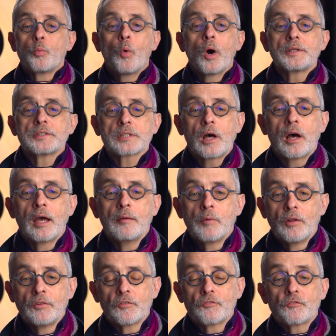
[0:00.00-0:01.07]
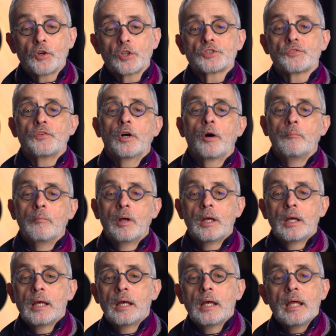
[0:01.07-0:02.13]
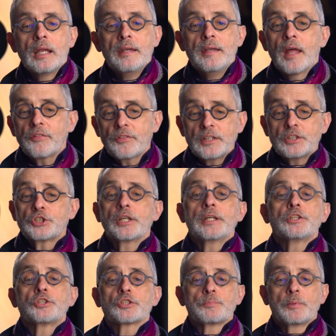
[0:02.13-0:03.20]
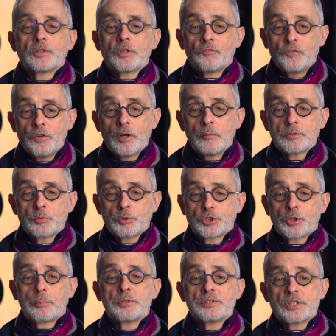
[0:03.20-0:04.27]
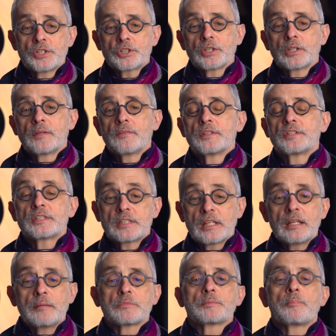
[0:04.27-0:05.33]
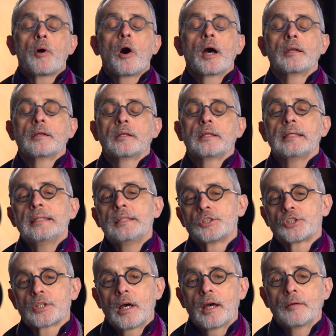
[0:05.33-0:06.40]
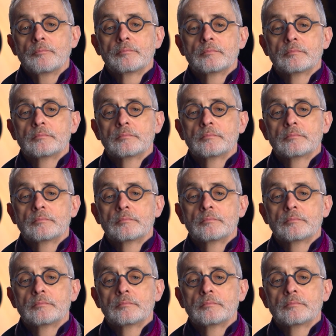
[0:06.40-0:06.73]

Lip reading: one time on the first film. Nothing changes but the films, which are positioned in the same spot each time.